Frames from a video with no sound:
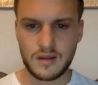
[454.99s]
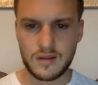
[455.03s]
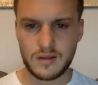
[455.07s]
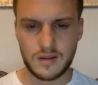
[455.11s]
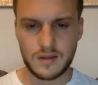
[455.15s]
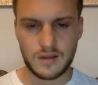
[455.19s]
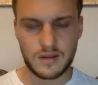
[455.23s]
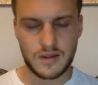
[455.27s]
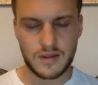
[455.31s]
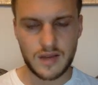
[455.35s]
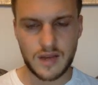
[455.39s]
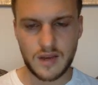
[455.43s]

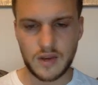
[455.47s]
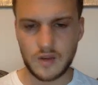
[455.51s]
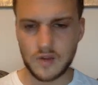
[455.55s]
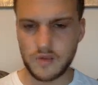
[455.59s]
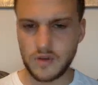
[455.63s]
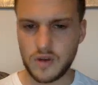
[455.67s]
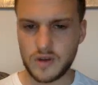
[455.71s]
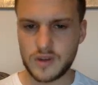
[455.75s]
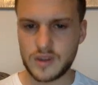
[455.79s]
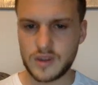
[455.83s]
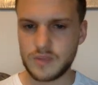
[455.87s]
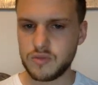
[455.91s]
The sales
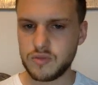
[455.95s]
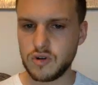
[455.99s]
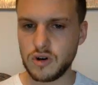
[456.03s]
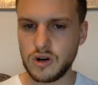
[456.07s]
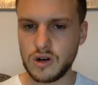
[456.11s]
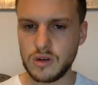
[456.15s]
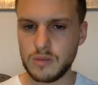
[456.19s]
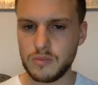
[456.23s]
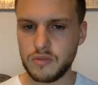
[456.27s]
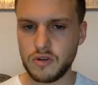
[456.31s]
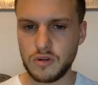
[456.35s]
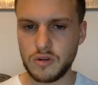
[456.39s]
price is
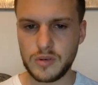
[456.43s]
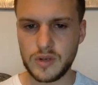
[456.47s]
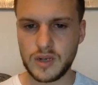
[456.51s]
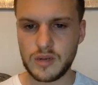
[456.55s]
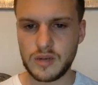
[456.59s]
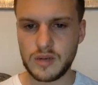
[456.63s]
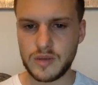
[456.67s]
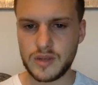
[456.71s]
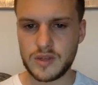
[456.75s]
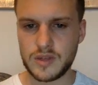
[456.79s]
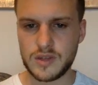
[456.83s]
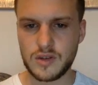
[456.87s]
probably going
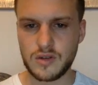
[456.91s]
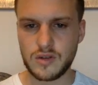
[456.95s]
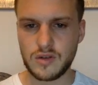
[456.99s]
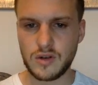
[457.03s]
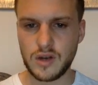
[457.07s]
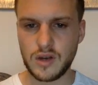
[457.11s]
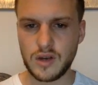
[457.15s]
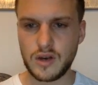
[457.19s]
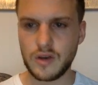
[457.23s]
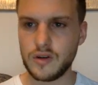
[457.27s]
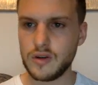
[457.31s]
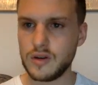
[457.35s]
to be too
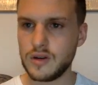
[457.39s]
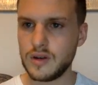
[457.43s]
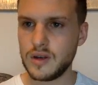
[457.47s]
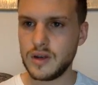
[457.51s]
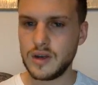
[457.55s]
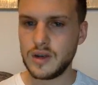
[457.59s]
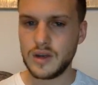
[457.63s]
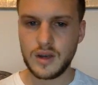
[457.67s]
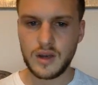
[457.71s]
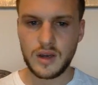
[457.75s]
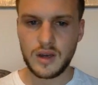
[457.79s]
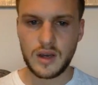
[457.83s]
low.
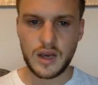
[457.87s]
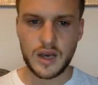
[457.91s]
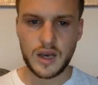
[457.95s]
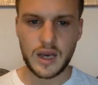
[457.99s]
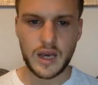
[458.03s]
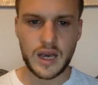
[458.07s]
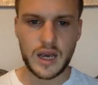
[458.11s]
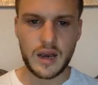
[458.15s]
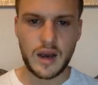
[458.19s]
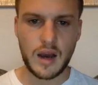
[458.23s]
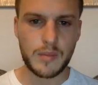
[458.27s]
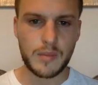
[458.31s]

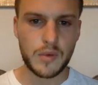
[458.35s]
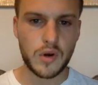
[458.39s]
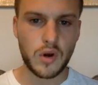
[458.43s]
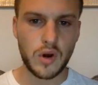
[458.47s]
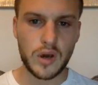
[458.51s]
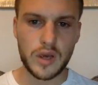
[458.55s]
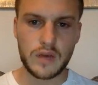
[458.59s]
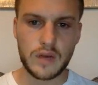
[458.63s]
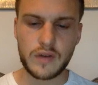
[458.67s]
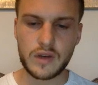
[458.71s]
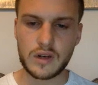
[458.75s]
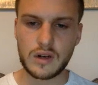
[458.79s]
I'm
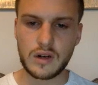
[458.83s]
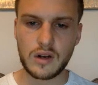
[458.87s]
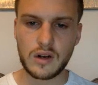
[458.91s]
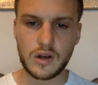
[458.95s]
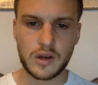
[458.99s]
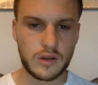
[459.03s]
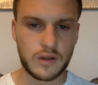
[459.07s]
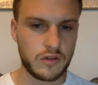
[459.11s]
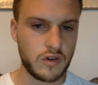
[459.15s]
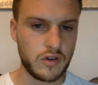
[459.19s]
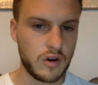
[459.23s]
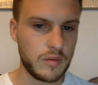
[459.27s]
not even going to
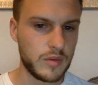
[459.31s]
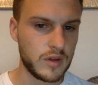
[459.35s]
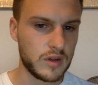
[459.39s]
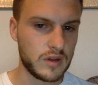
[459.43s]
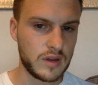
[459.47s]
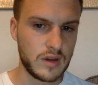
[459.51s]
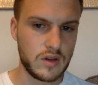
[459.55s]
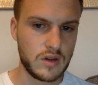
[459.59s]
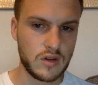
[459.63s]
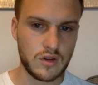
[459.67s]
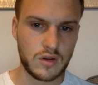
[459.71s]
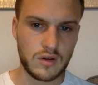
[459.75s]
look at the Chrome
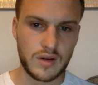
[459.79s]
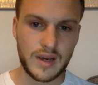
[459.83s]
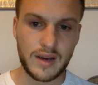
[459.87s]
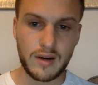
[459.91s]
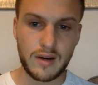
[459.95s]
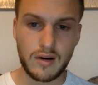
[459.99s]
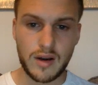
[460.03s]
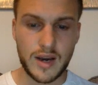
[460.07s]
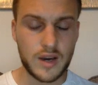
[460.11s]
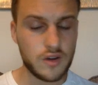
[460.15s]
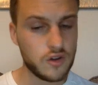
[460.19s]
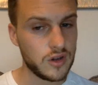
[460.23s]
extension.
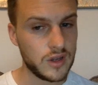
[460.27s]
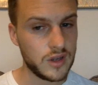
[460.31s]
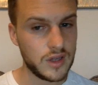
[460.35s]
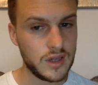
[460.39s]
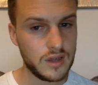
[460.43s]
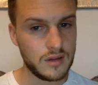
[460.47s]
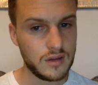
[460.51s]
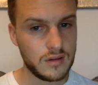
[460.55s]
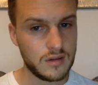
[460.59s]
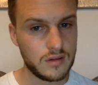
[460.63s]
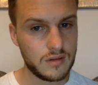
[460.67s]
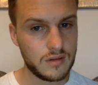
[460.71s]
Oh, actually.